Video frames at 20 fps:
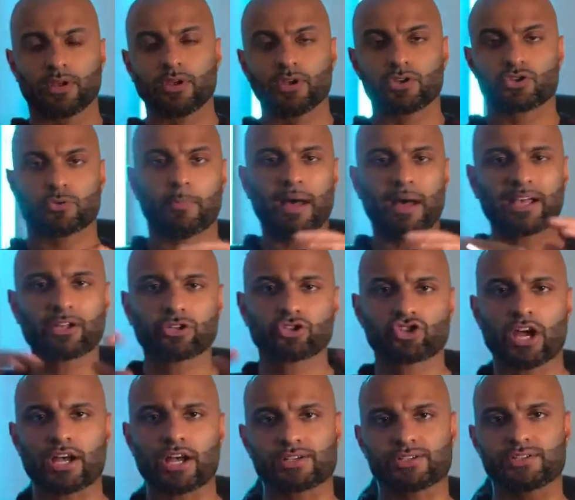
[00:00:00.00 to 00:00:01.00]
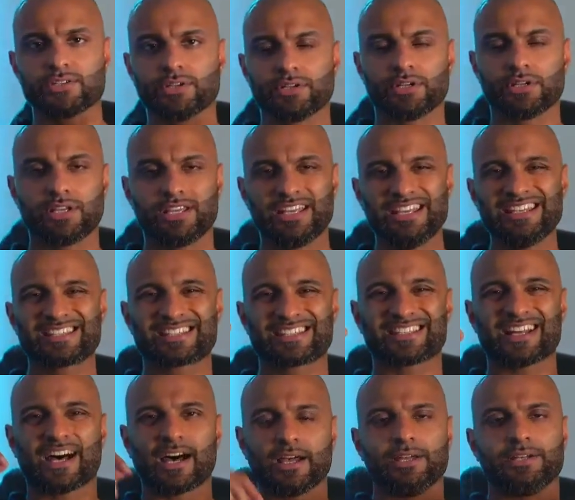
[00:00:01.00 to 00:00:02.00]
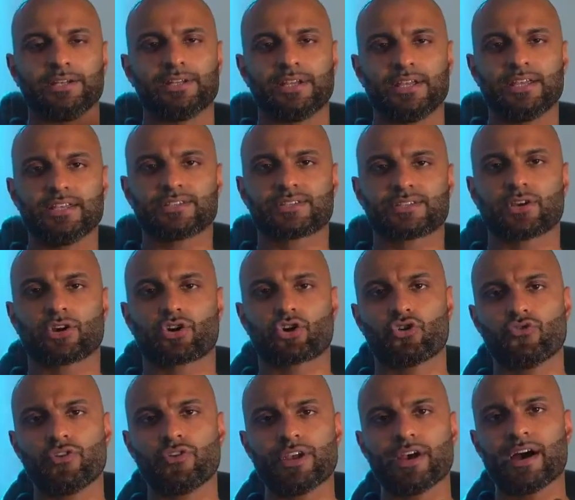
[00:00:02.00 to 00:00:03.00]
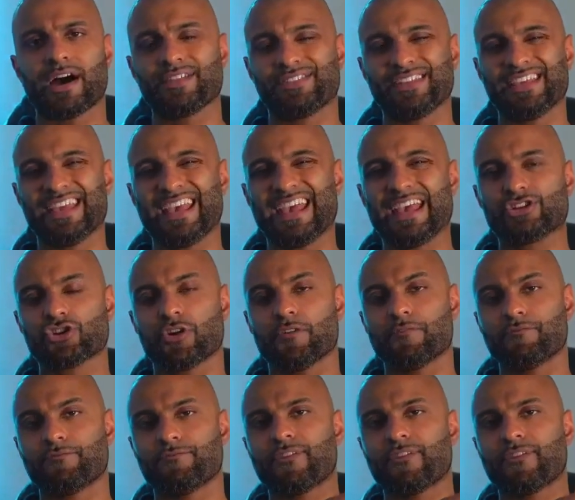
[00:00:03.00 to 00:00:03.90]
So Michael Jackson, he started his career at the age of